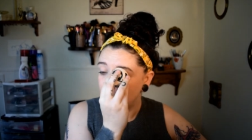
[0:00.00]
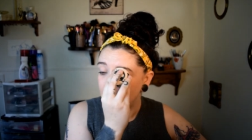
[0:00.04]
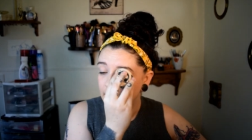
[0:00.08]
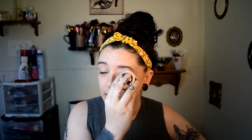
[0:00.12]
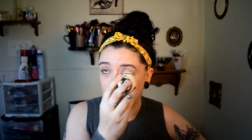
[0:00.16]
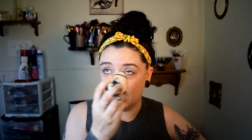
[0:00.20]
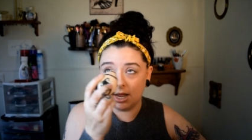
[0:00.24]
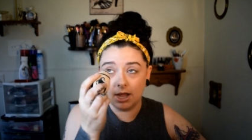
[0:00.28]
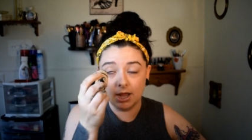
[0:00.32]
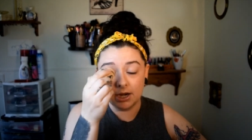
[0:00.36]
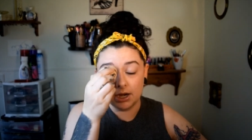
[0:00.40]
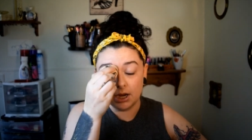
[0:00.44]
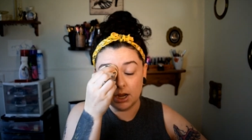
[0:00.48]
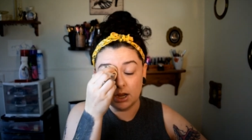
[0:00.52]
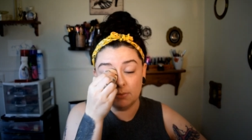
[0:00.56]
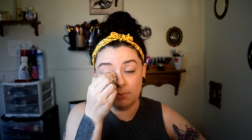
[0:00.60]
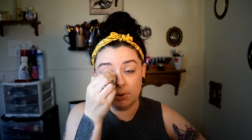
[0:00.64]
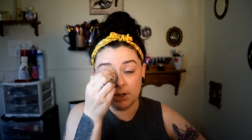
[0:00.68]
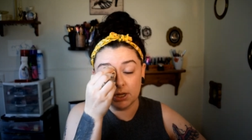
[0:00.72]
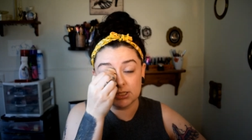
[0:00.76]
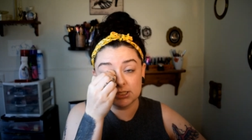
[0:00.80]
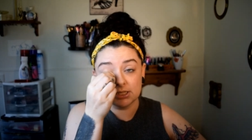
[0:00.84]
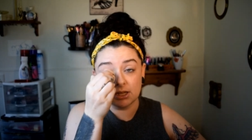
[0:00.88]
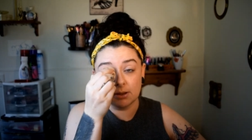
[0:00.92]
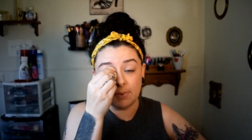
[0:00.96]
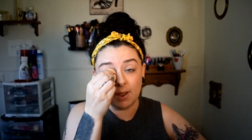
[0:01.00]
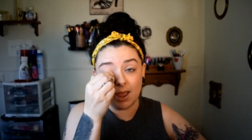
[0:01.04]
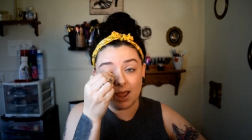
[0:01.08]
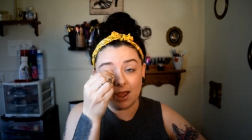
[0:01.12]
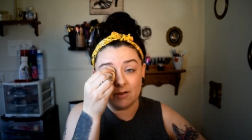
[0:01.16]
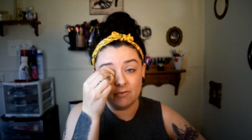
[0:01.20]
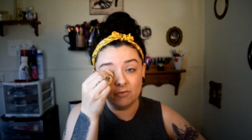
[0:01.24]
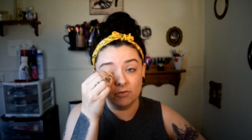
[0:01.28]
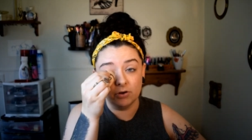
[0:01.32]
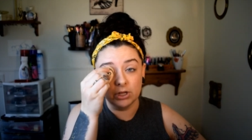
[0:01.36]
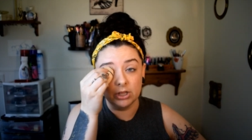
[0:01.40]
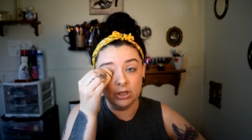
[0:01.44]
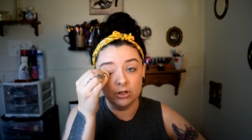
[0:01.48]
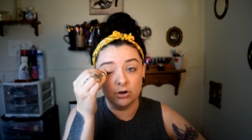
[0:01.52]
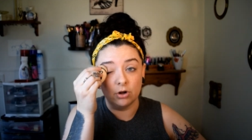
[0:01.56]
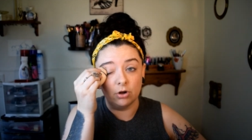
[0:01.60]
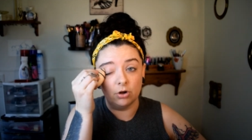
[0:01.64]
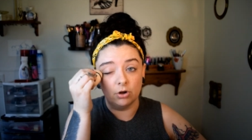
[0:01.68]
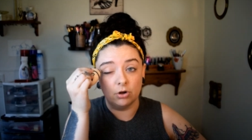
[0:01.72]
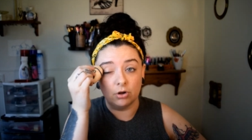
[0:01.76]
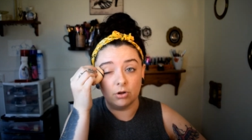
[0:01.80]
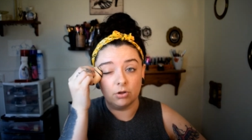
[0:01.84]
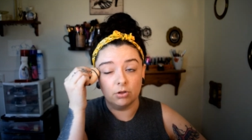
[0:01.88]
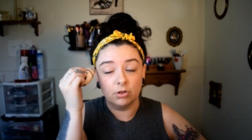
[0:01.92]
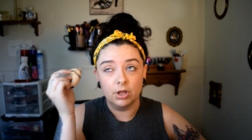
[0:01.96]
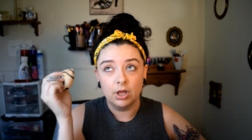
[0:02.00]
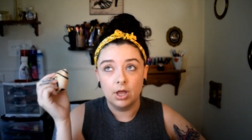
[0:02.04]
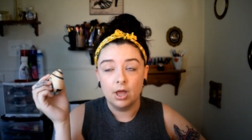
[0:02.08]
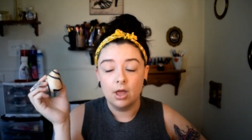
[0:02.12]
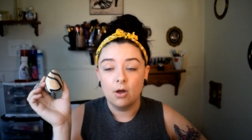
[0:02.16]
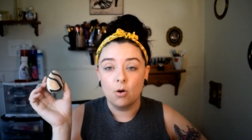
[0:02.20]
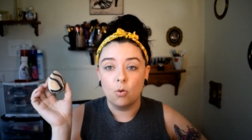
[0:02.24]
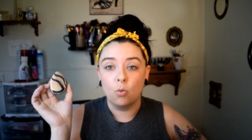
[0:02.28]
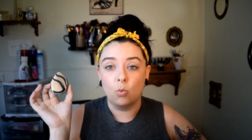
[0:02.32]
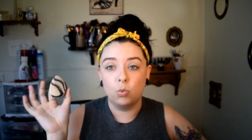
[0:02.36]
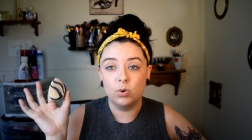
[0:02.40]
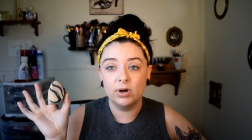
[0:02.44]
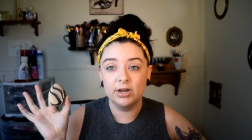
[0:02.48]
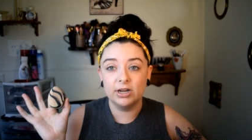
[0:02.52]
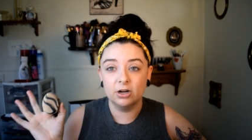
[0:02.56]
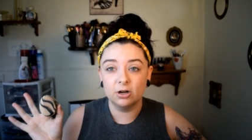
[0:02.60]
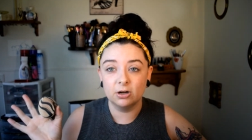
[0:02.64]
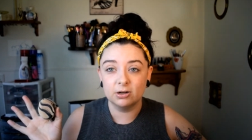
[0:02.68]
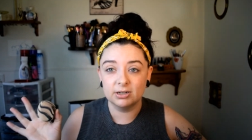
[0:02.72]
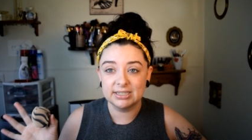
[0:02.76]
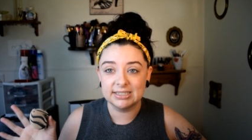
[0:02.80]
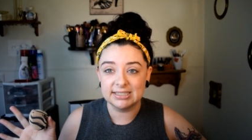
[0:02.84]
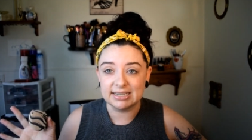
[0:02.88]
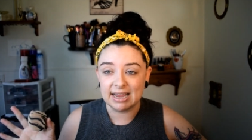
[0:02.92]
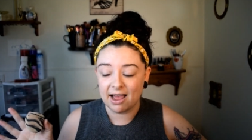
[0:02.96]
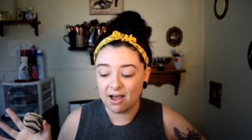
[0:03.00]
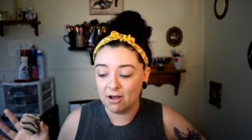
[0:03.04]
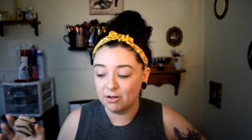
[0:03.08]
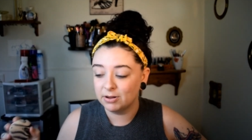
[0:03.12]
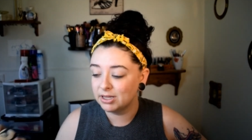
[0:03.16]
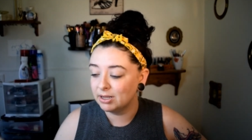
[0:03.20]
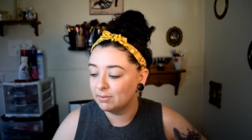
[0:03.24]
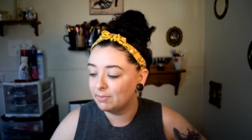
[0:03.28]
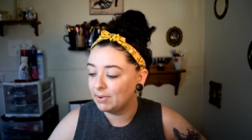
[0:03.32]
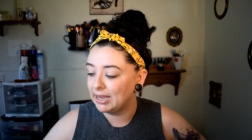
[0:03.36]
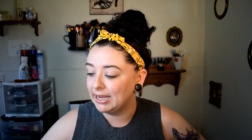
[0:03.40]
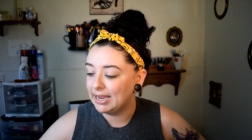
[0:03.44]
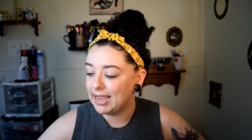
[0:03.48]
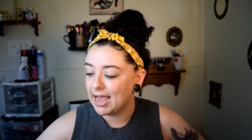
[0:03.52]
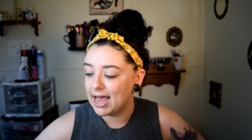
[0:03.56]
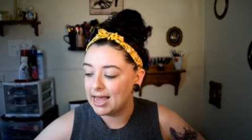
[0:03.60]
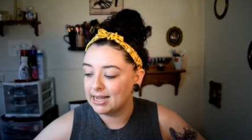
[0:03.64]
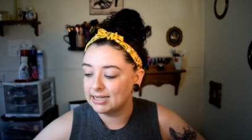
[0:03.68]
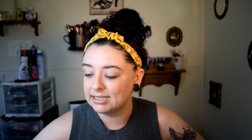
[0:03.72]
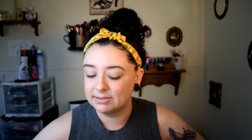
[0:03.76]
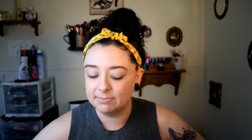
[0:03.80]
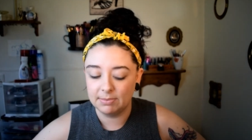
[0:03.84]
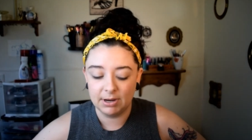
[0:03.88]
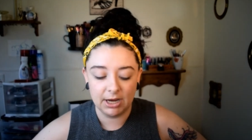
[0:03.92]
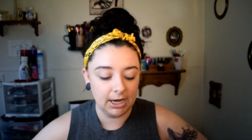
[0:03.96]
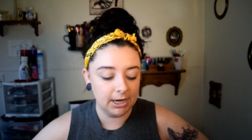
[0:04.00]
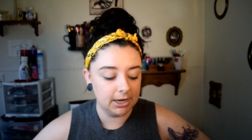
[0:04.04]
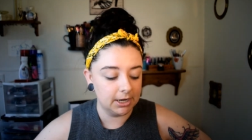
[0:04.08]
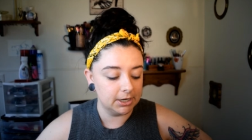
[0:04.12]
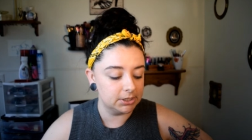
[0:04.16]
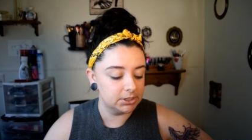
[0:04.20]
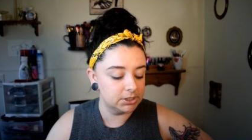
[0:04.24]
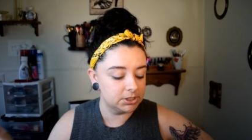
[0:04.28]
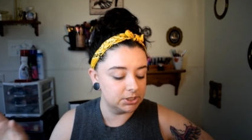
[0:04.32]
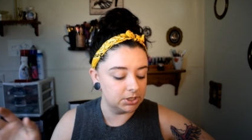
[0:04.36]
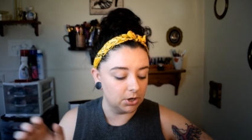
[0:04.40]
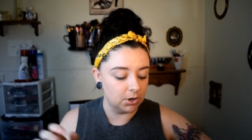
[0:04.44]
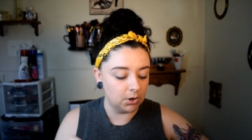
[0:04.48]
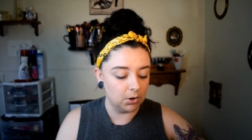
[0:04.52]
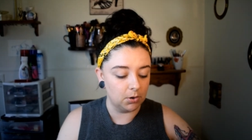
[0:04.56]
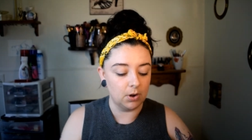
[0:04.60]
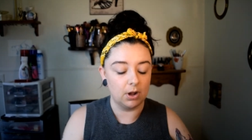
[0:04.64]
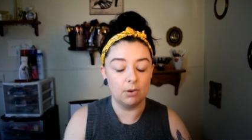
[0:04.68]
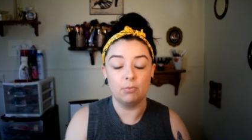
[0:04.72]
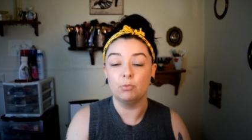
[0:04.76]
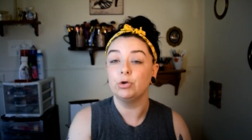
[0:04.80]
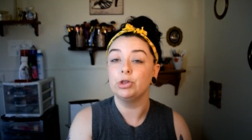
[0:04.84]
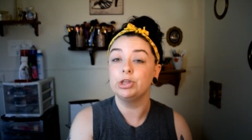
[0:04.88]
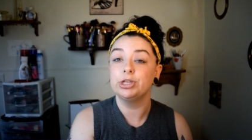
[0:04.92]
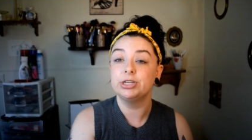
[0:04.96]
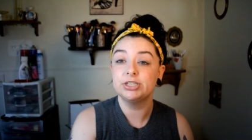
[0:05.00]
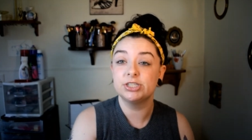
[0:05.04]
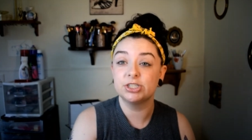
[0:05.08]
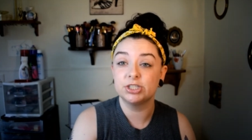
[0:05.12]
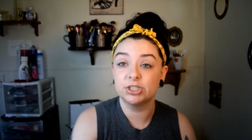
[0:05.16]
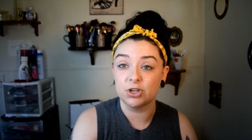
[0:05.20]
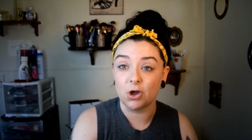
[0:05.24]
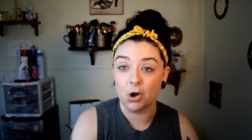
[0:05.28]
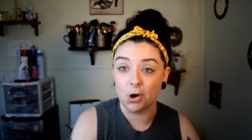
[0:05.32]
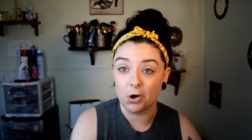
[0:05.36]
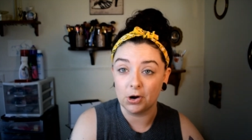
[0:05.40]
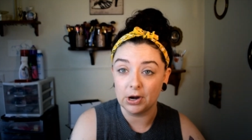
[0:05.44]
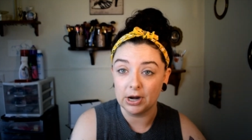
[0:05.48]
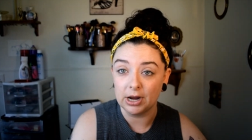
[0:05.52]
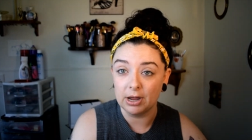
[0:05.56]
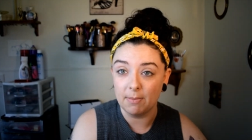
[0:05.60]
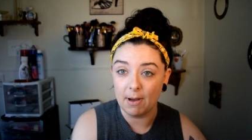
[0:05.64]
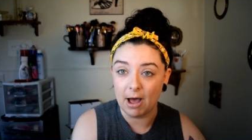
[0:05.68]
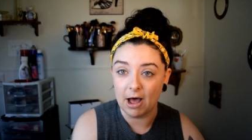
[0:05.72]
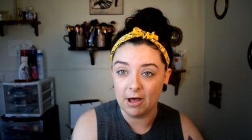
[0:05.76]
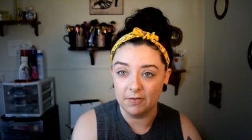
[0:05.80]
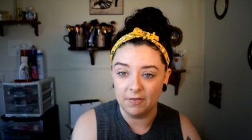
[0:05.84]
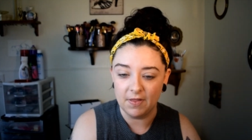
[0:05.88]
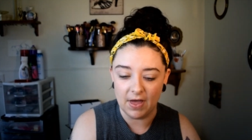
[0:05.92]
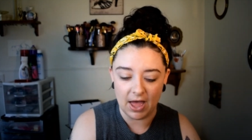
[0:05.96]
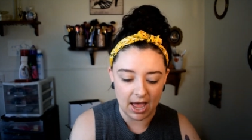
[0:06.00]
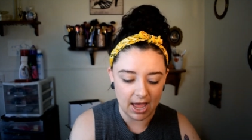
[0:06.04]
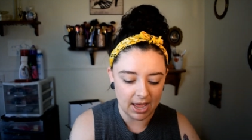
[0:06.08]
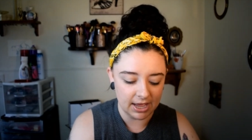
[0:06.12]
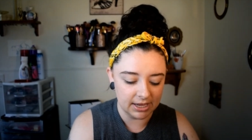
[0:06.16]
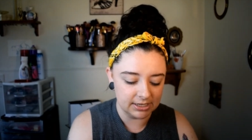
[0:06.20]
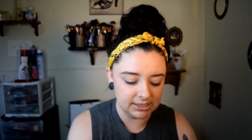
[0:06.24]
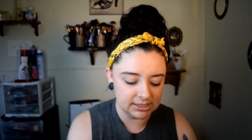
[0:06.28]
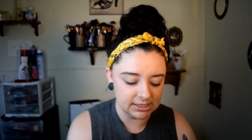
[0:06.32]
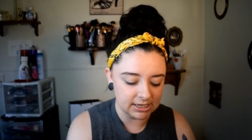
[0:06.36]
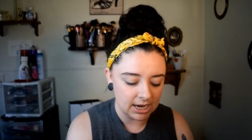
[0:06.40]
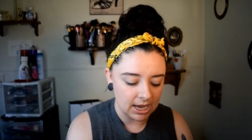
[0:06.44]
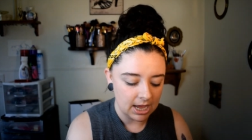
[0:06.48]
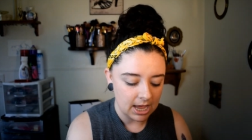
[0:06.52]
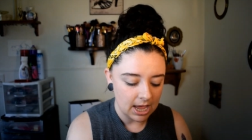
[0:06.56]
and it picks up every little weird sound that my cats make, so I'm really sorry about that.